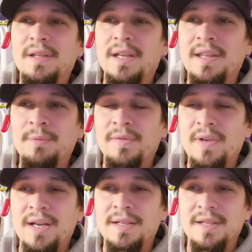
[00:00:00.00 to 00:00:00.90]
And then we've
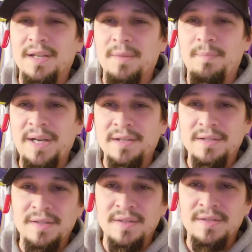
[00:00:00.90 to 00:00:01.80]
got the
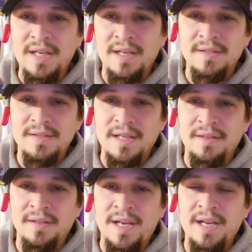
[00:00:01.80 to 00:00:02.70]
Bears and the Saints and
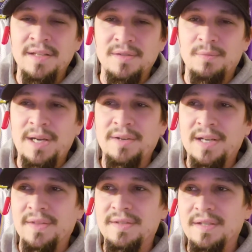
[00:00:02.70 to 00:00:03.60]
the Lions to round
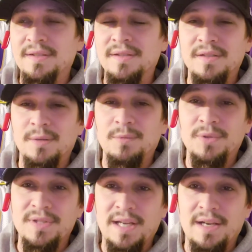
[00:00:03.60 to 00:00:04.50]
out the season, so we'll
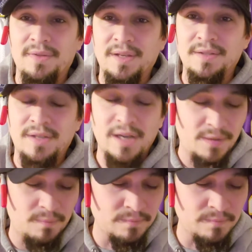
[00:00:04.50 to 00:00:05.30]
see how things go.